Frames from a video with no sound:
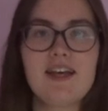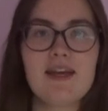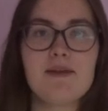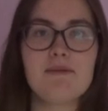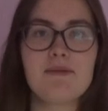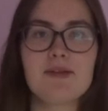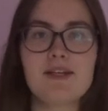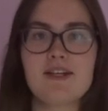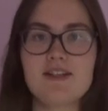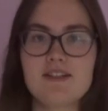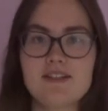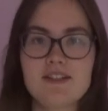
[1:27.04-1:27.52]
it
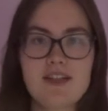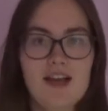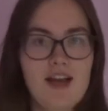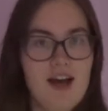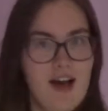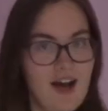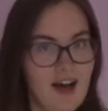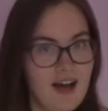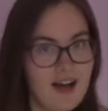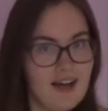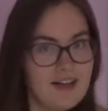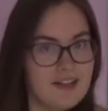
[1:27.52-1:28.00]
because
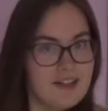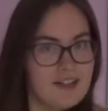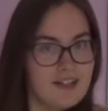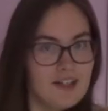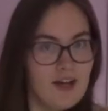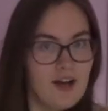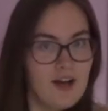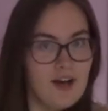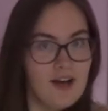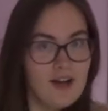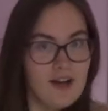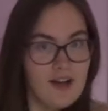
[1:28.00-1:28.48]
I can
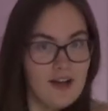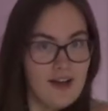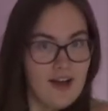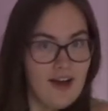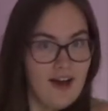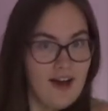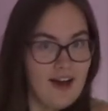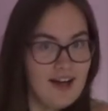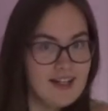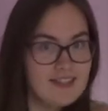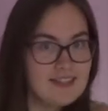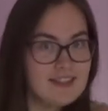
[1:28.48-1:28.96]

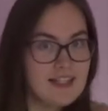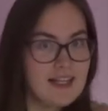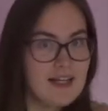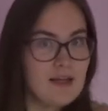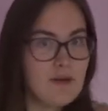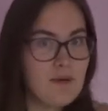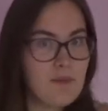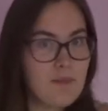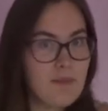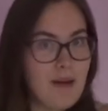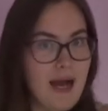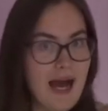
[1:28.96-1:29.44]
hide the
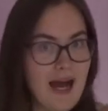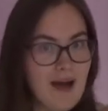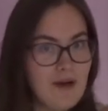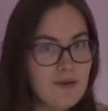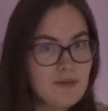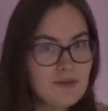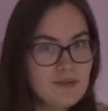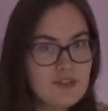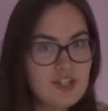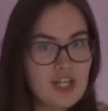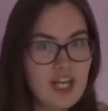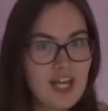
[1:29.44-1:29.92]
little
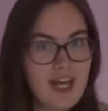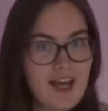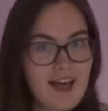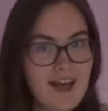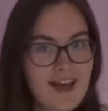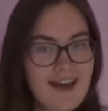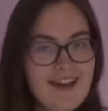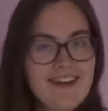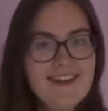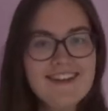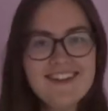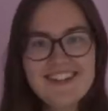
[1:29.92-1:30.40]
pouch
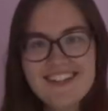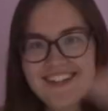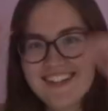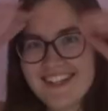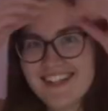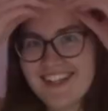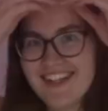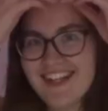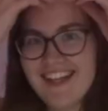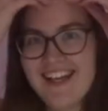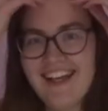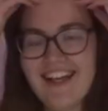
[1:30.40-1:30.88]
here.
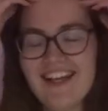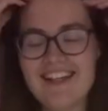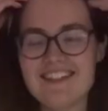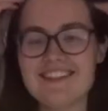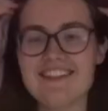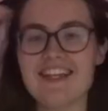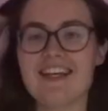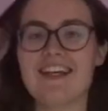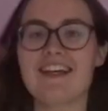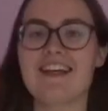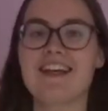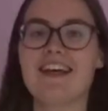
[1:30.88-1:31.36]

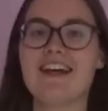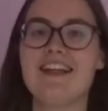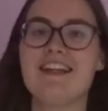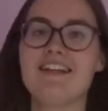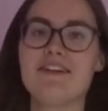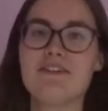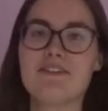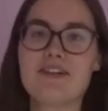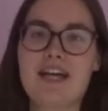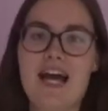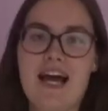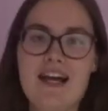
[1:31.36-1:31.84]
It's like a
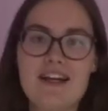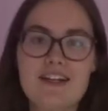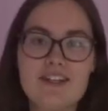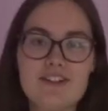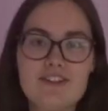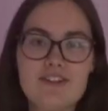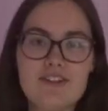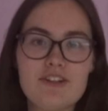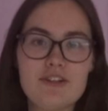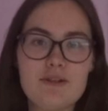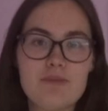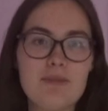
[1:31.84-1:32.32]
little
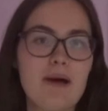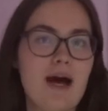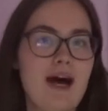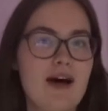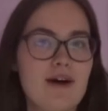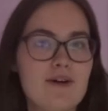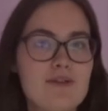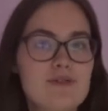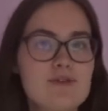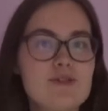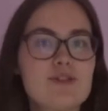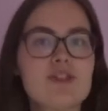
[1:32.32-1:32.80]
kangaroo
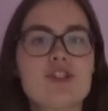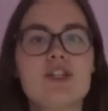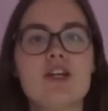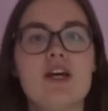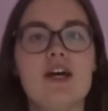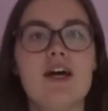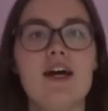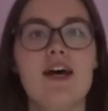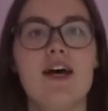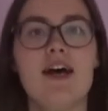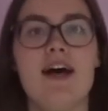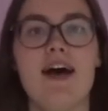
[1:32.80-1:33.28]
pouch,
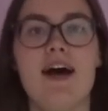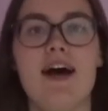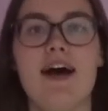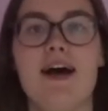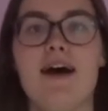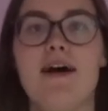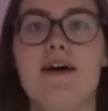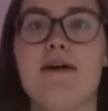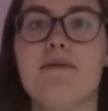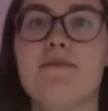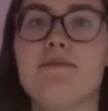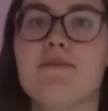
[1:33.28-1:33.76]

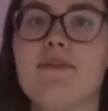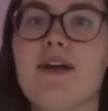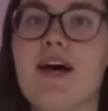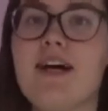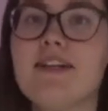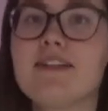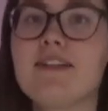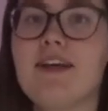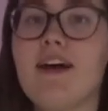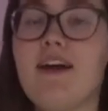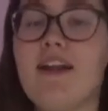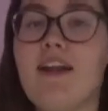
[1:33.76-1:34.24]

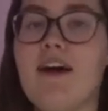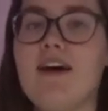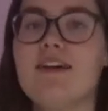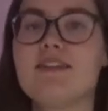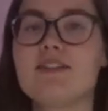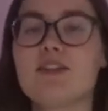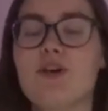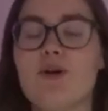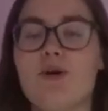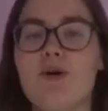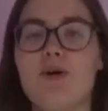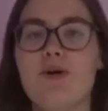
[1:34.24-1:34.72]
as I like
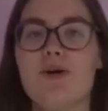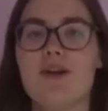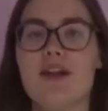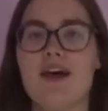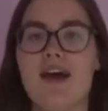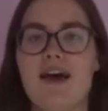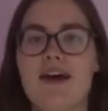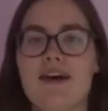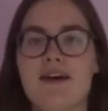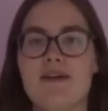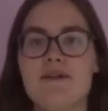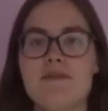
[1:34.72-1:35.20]
to call
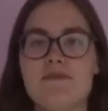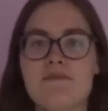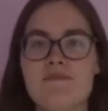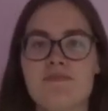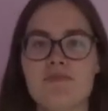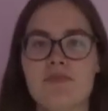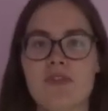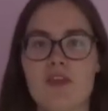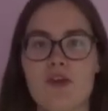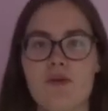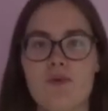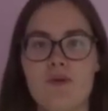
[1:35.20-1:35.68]
it,
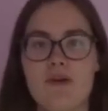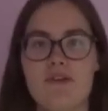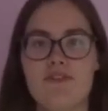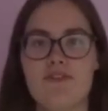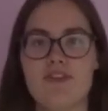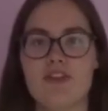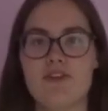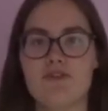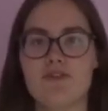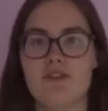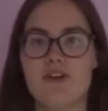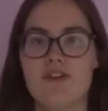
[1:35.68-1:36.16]
with
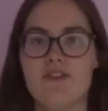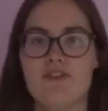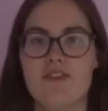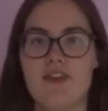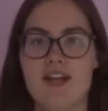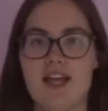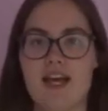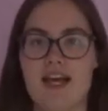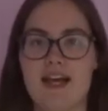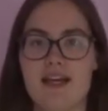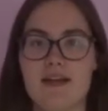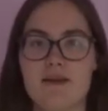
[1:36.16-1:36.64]
the
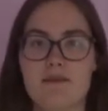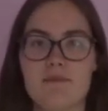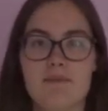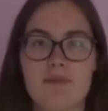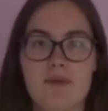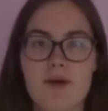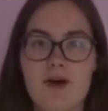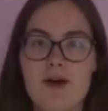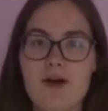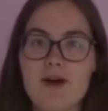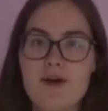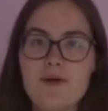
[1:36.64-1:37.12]
ruffling.
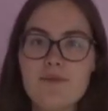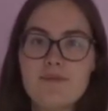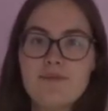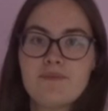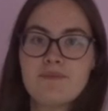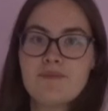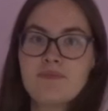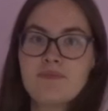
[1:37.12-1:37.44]
But